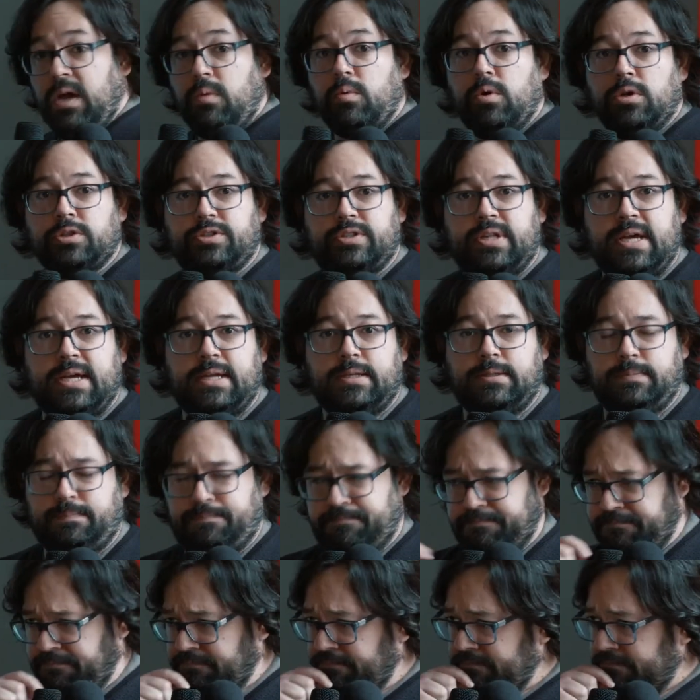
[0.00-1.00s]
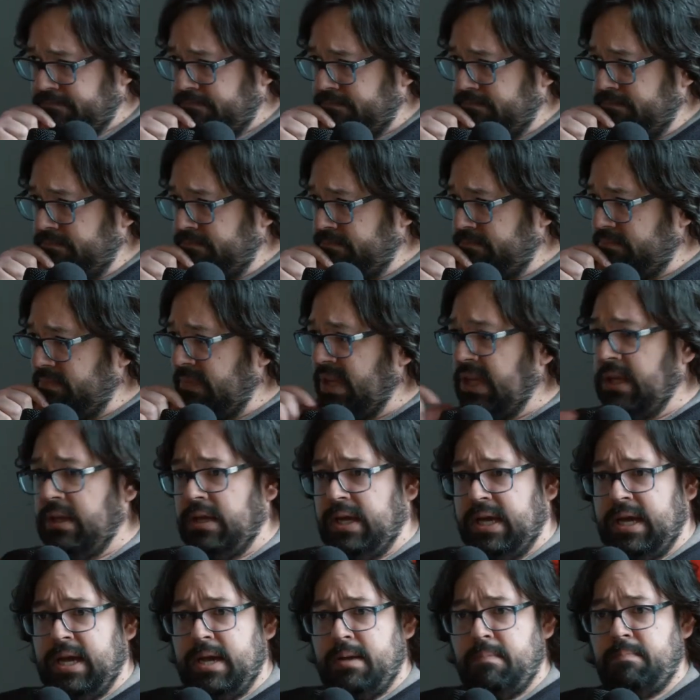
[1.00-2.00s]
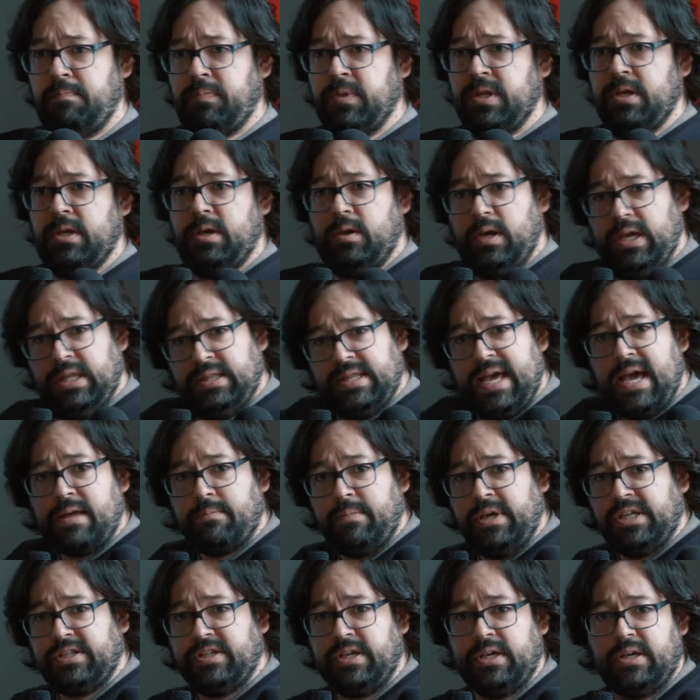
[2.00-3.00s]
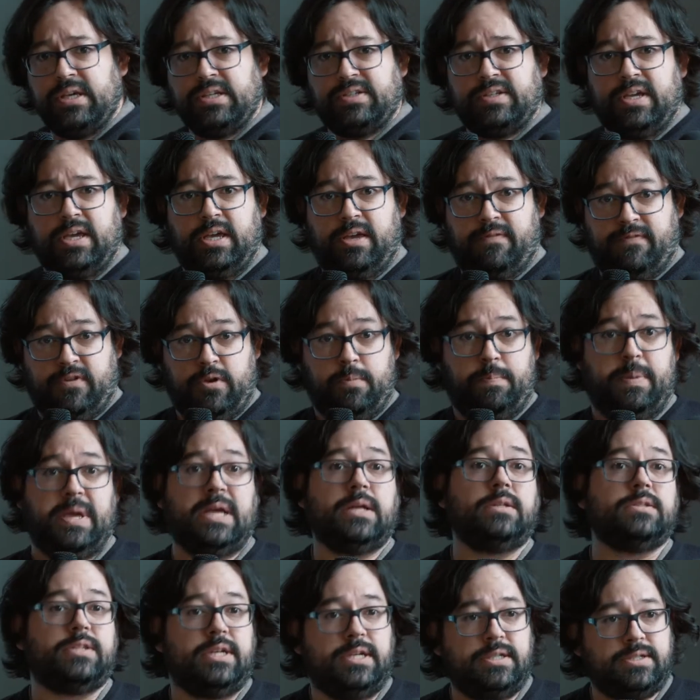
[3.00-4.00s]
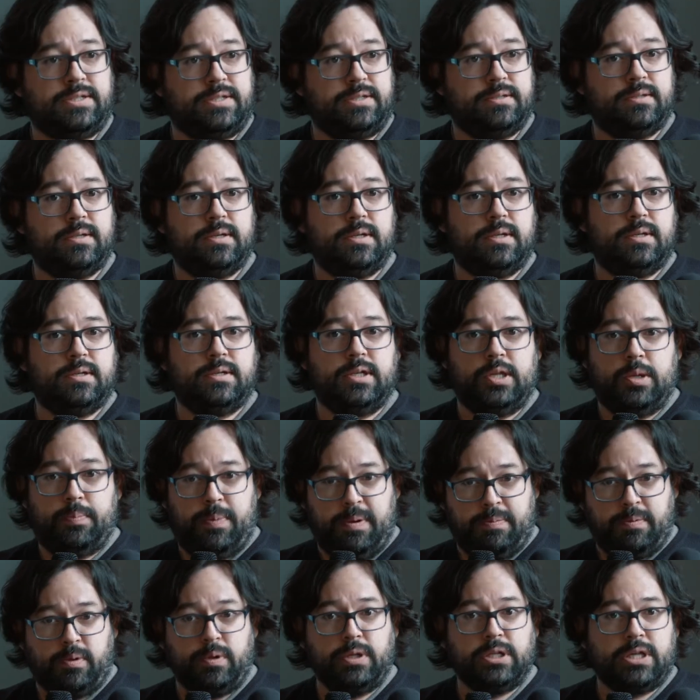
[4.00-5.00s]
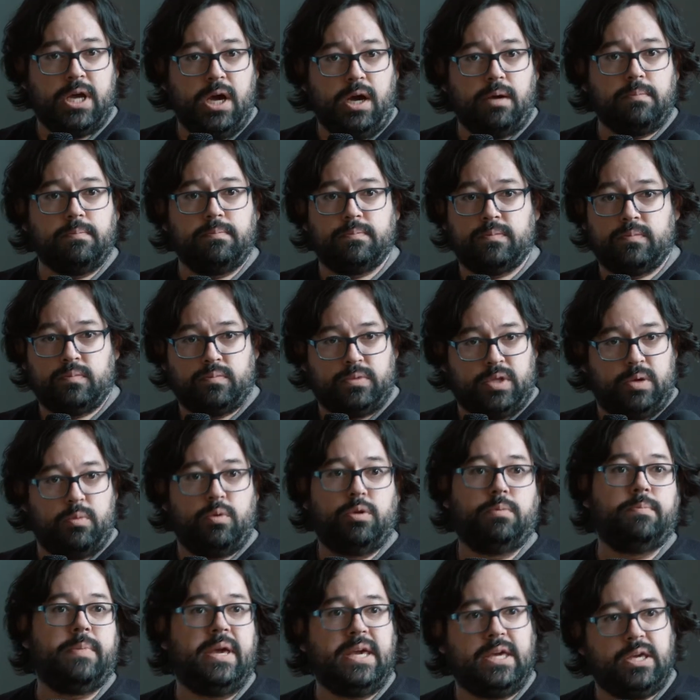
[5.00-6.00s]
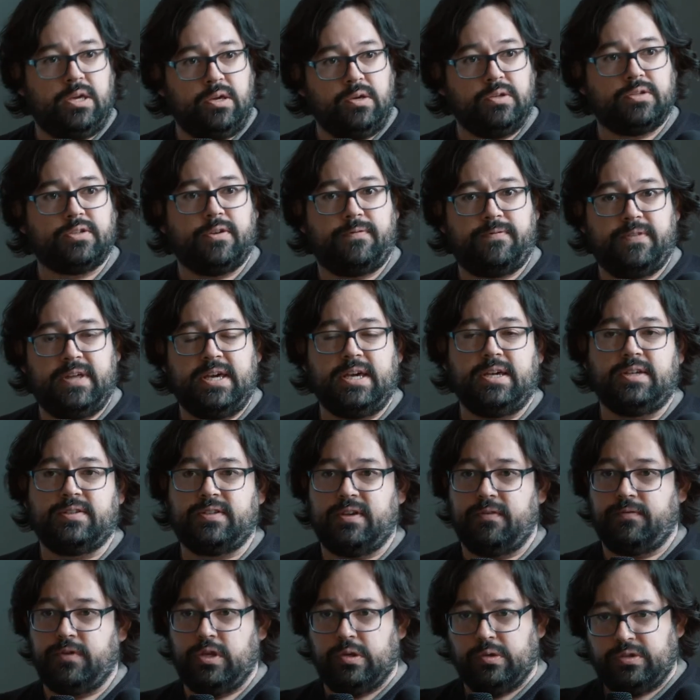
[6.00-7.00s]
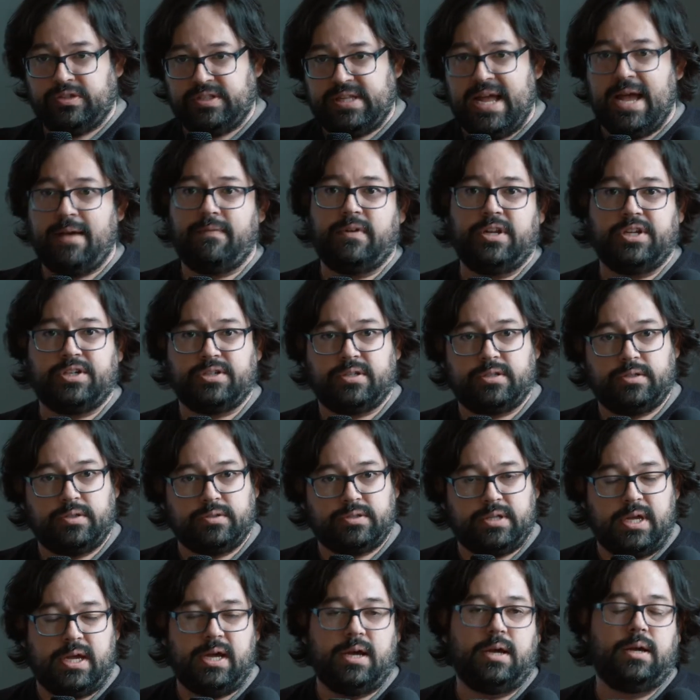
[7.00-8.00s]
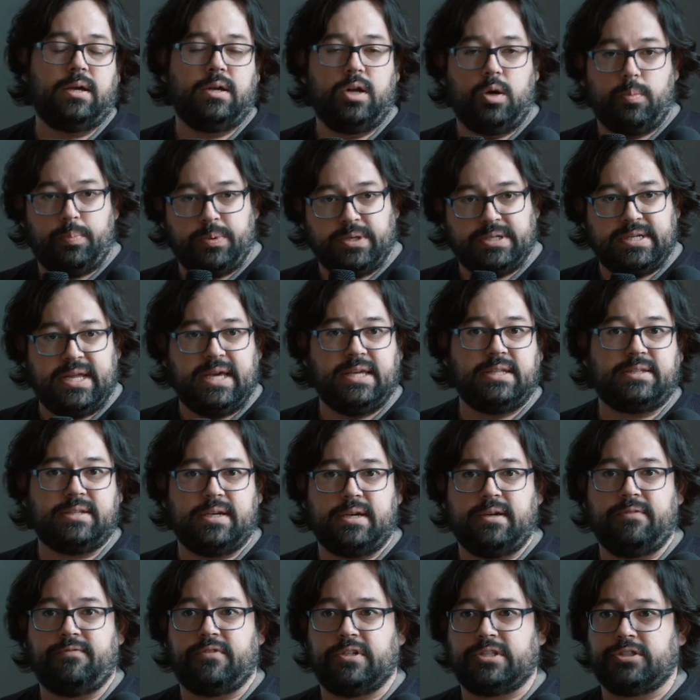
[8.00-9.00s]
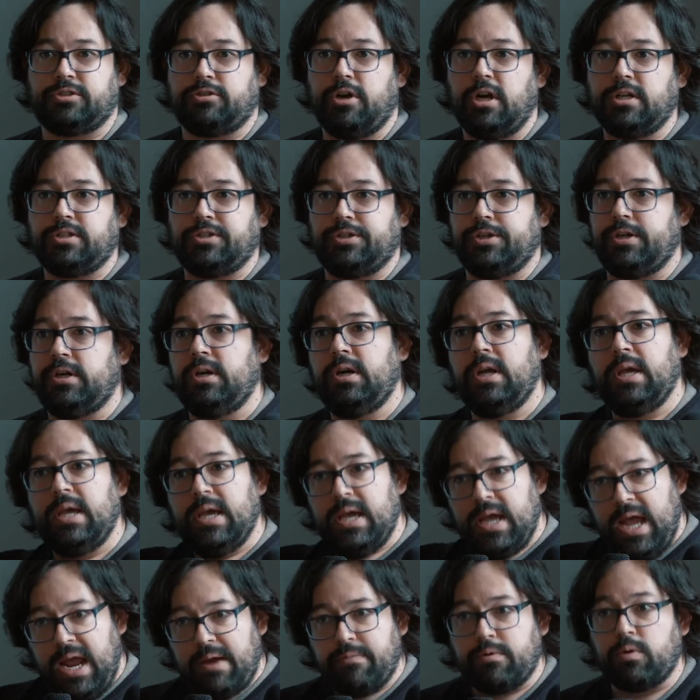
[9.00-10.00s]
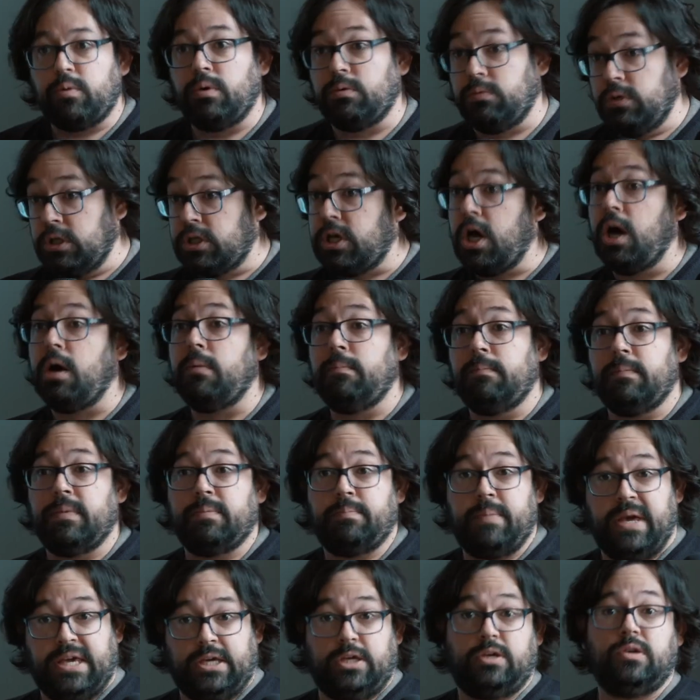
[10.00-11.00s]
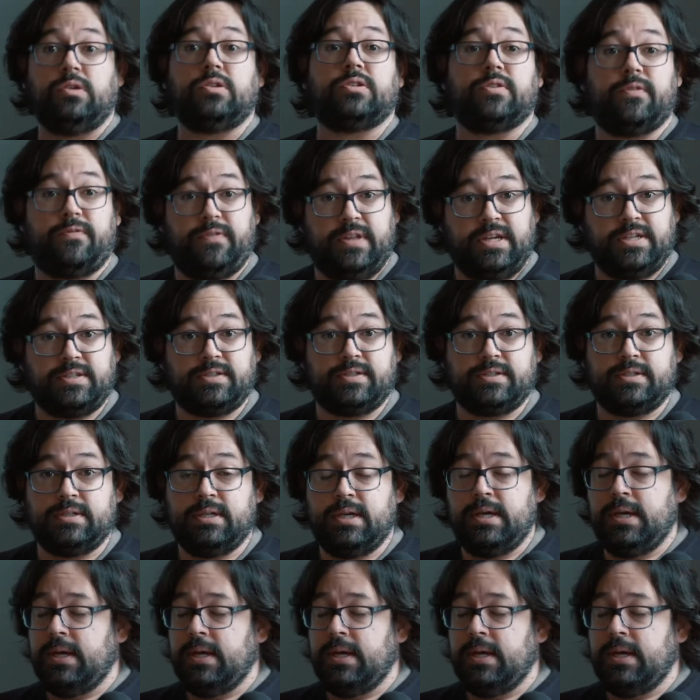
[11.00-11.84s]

was that in that meeting is that if you build it, people will come. They will make use of this. If you establish an open data infrastructure, everyone will come and make use of this.